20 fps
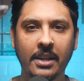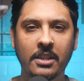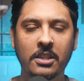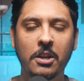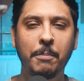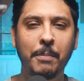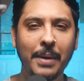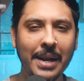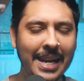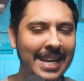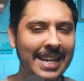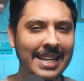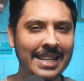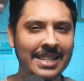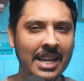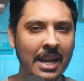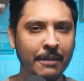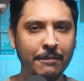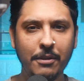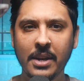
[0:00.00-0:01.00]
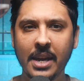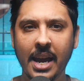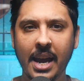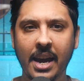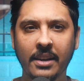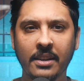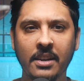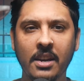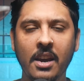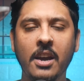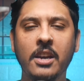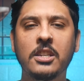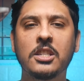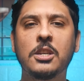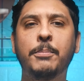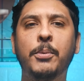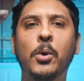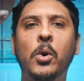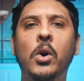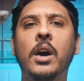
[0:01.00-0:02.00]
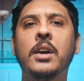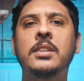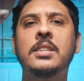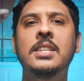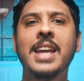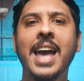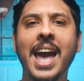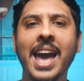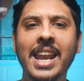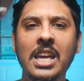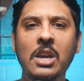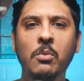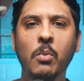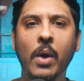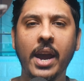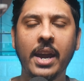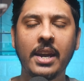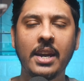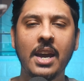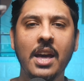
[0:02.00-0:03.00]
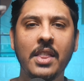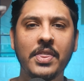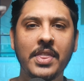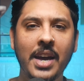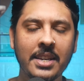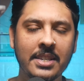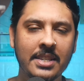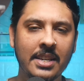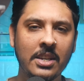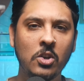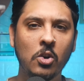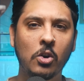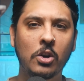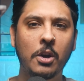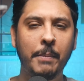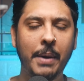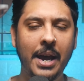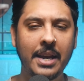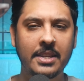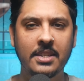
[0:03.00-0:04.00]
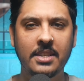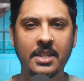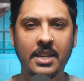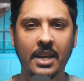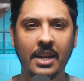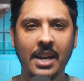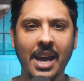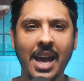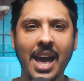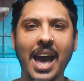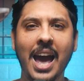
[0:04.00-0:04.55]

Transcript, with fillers: So please, if you can, support us in any way that's in your capacity.